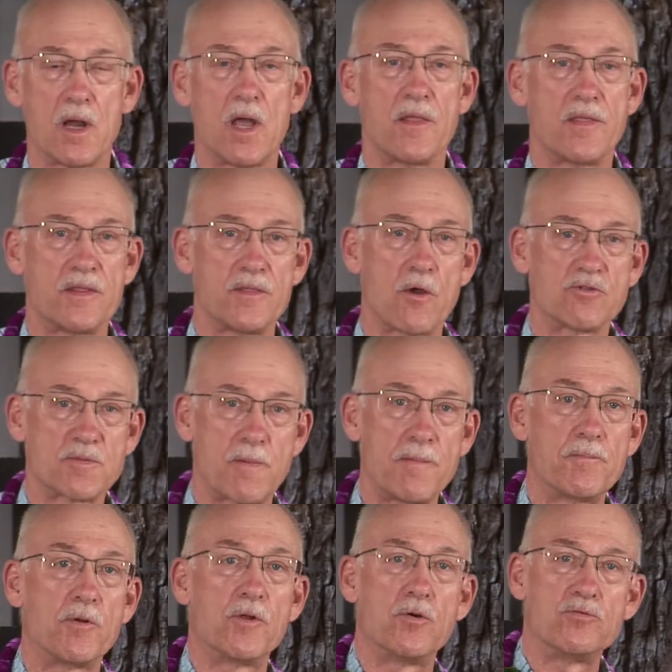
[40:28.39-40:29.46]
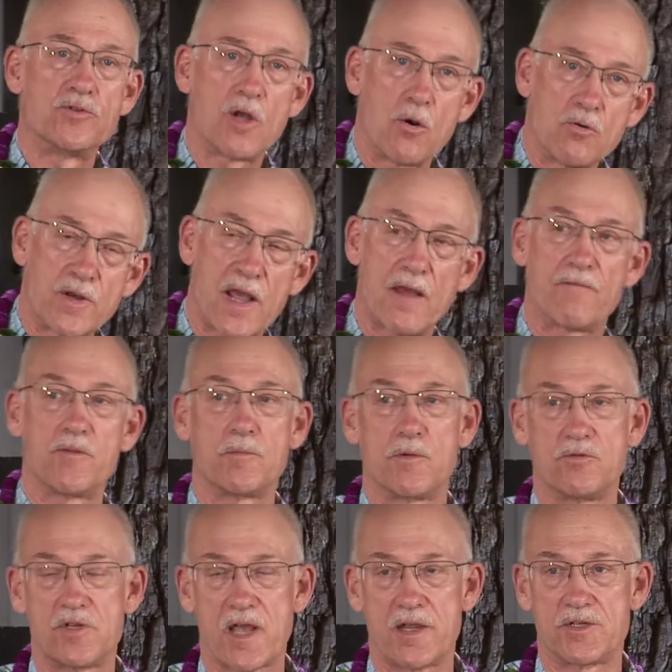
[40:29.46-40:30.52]
than those people who don't have the
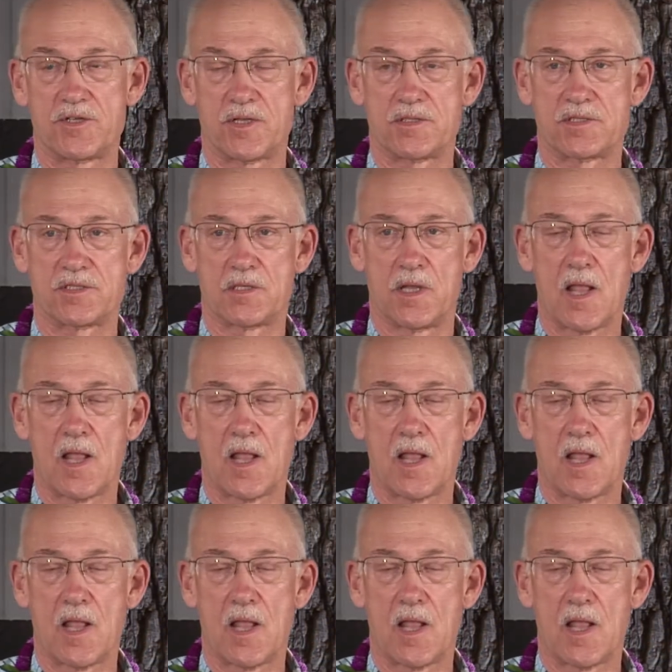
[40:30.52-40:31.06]
mutations.